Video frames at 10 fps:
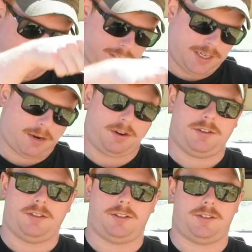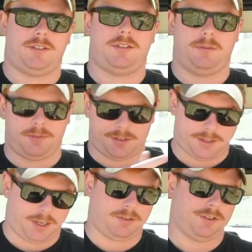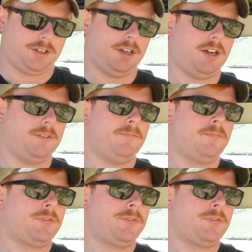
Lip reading: down into the system to cycle the gun.